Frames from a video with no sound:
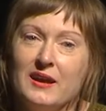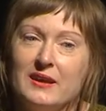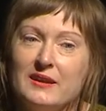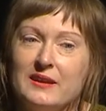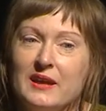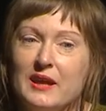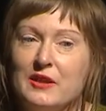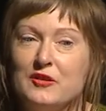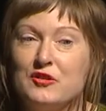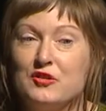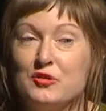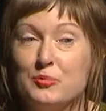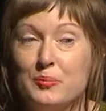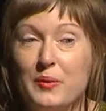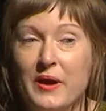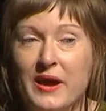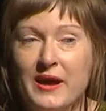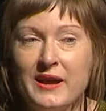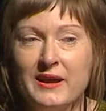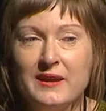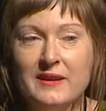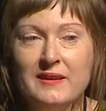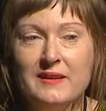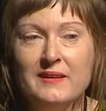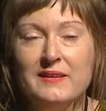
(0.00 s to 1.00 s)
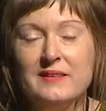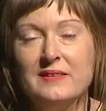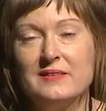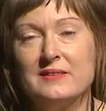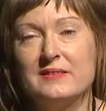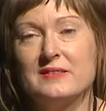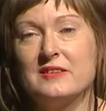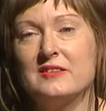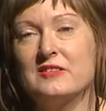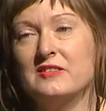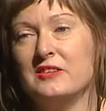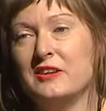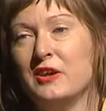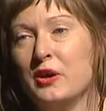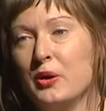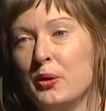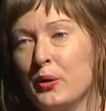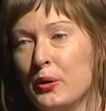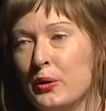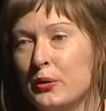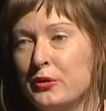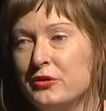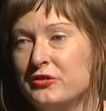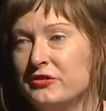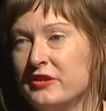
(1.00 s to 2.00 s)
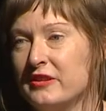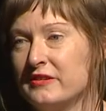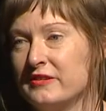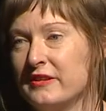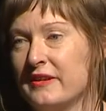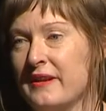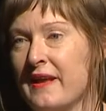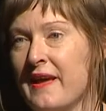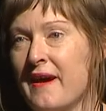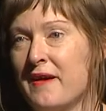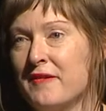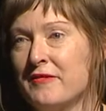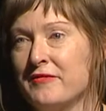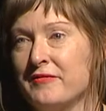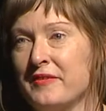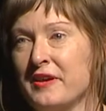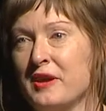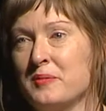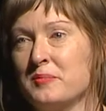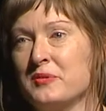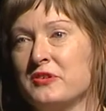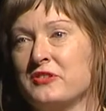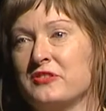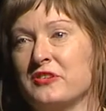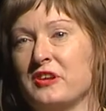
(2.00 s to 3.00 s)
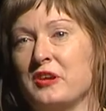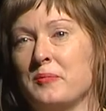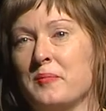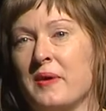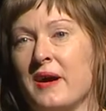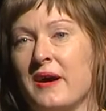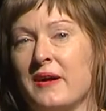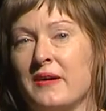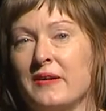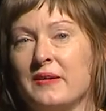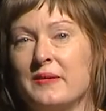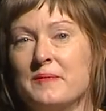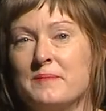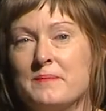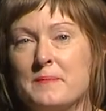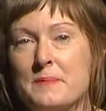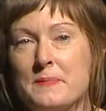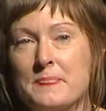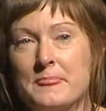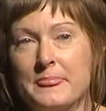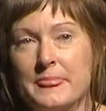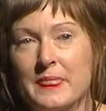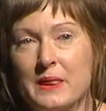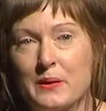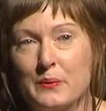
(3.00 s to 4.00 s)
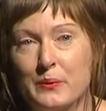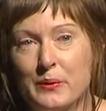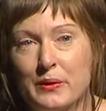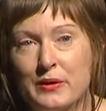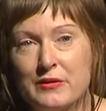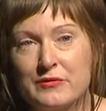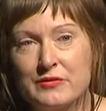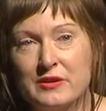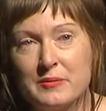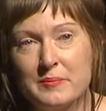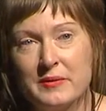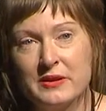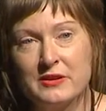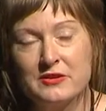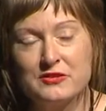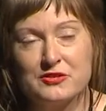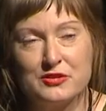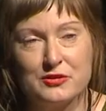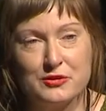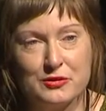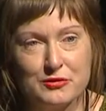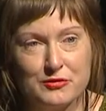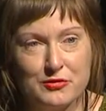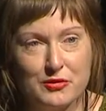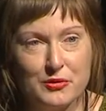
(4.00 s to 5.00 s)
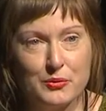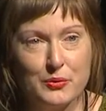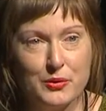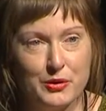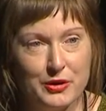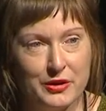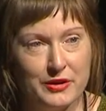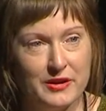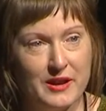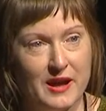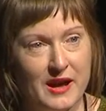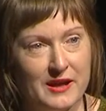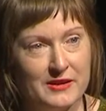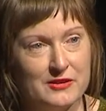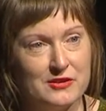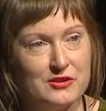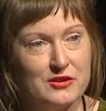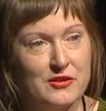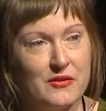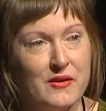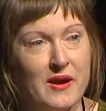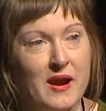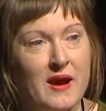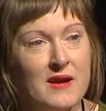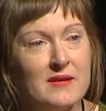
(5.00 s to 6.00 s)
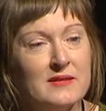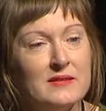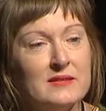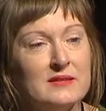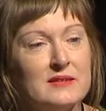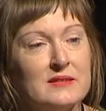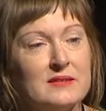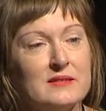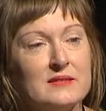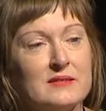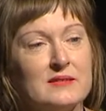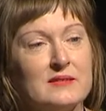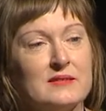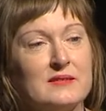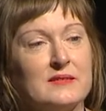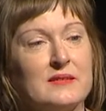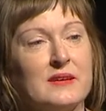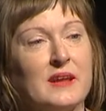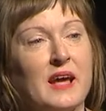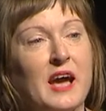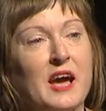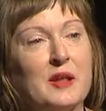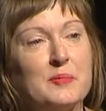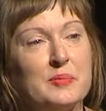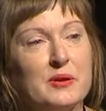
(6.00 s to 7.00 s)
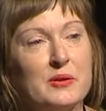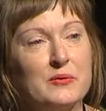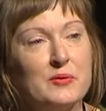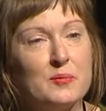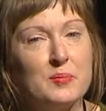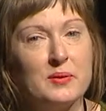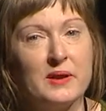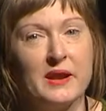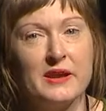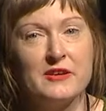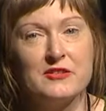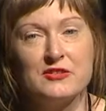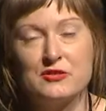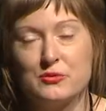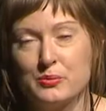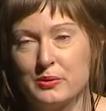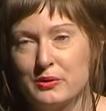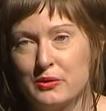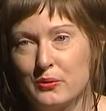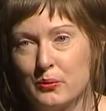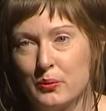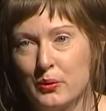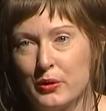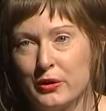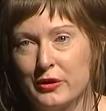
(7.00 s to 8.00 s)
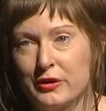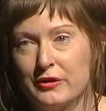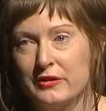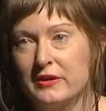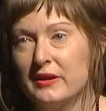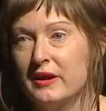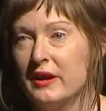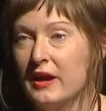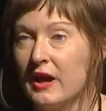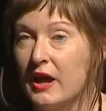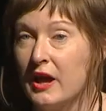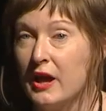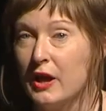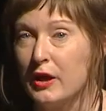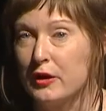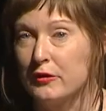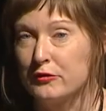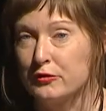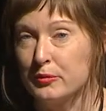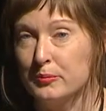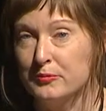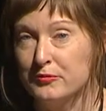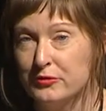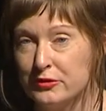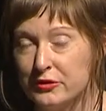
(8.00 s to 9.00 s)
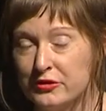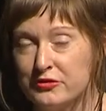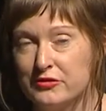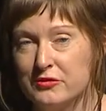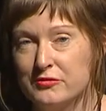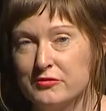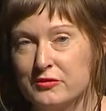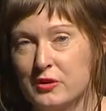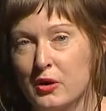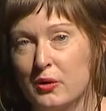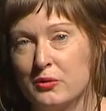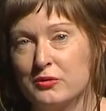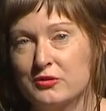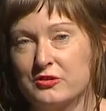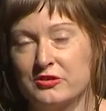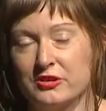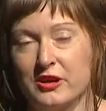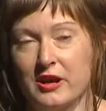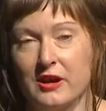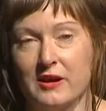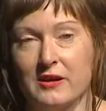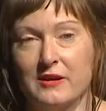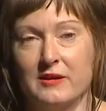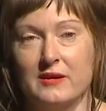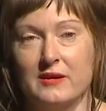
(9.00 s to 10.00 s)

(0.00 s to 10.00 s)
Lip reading: In Spain, the COO sent a now famous email where every mention of the word underground had been replaced with the word subversive culture.